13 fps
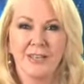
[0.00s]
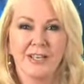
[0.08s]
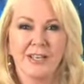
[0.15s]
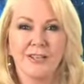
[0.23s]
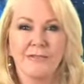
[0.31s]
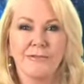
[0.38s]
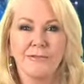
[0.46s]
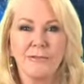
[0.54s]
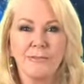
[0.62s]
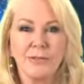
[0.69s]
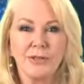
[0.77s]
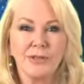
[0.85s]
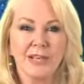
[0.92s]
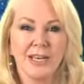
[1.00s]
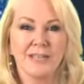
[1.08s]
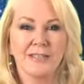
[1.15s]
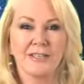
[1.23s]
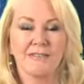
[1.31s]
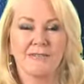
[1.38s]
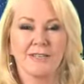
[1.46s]
Now, the full moon
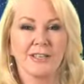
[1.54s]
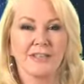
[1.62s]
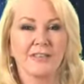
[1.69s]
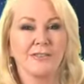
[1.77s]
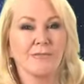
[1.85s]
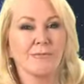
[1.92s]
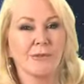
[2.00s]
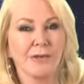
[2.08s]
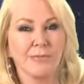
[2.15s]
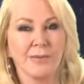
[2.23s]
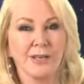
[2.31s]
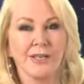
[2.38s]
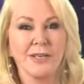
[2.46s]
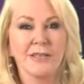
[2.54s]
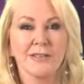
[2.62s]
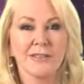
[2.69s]
has an effect on your well being,